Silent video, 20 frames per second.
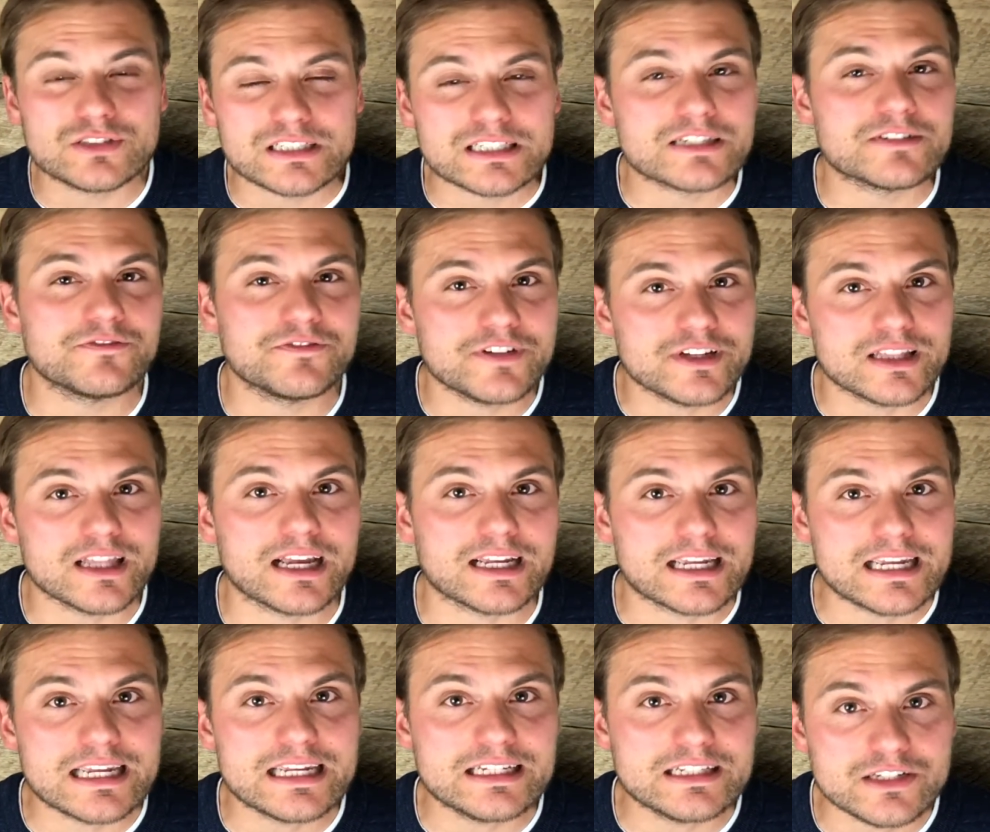didn't feel like
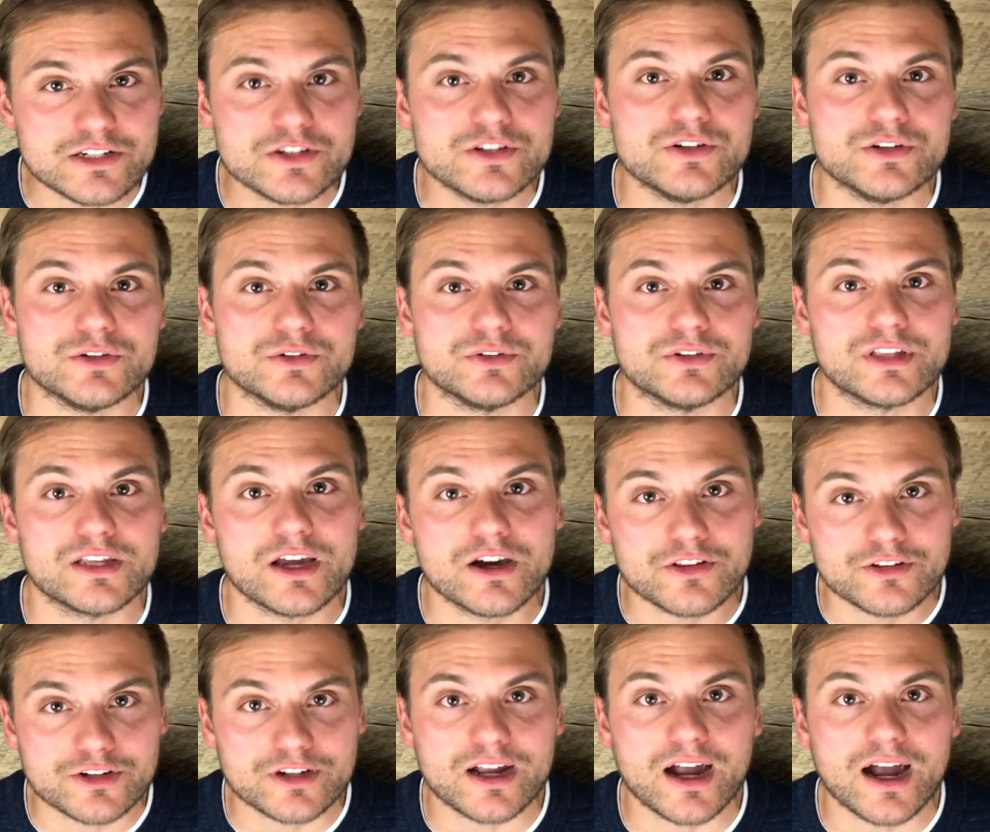he knew the
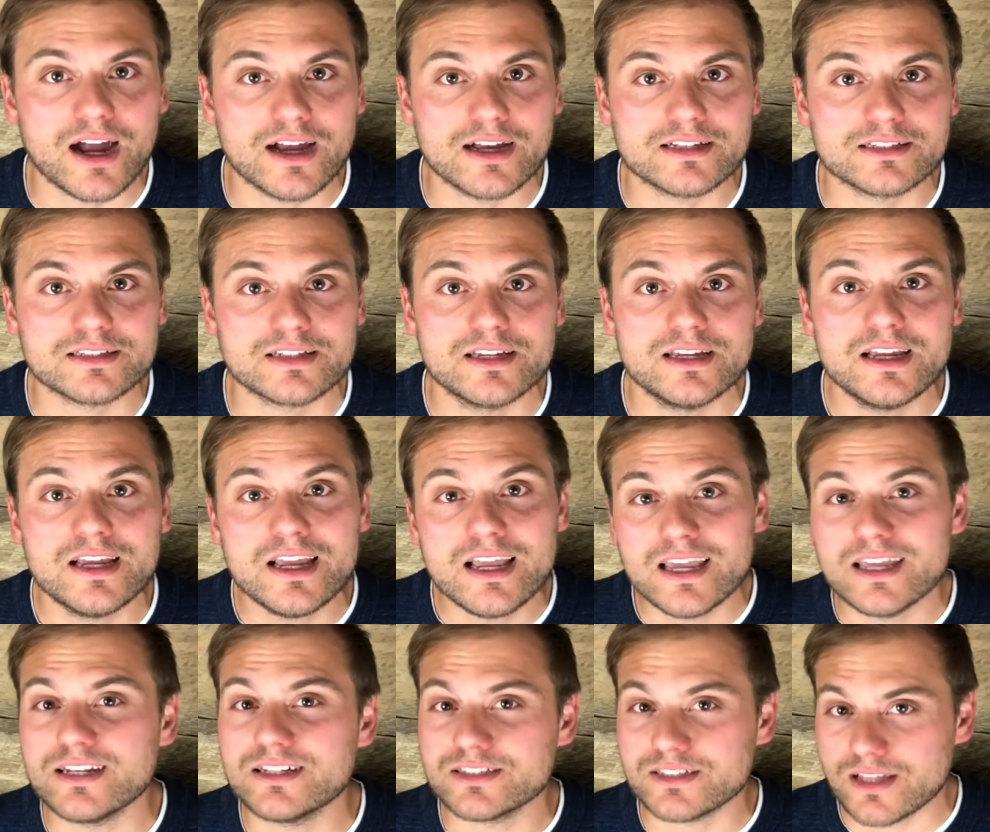other guys
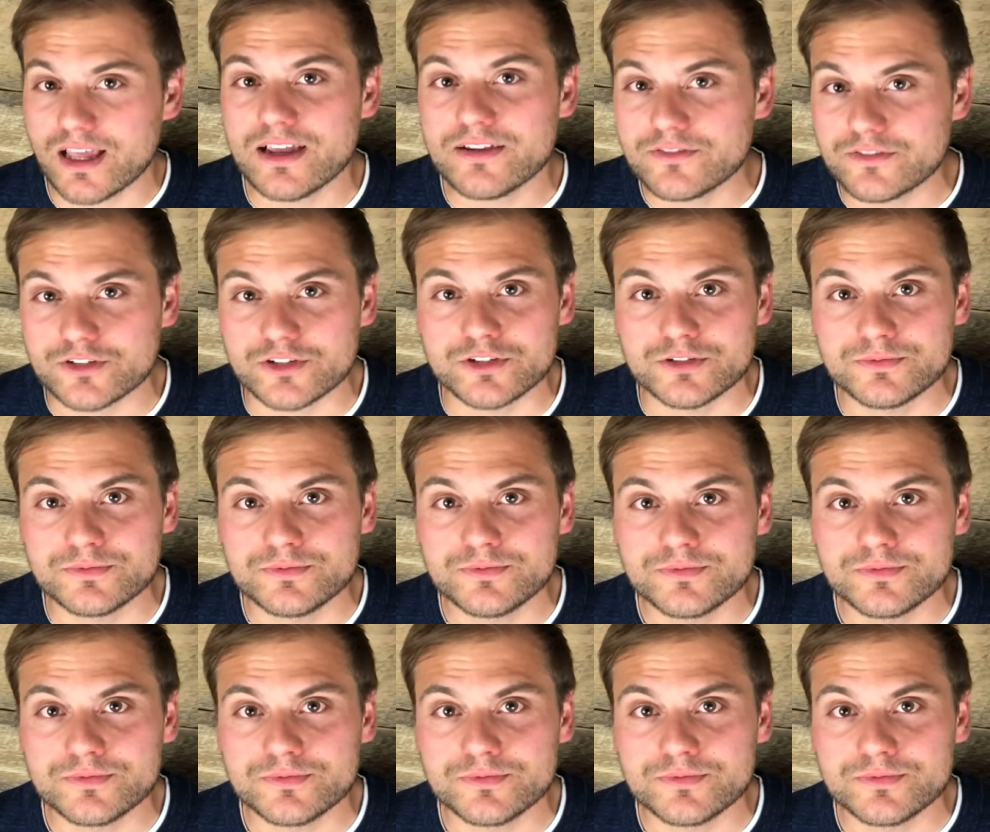in his life group.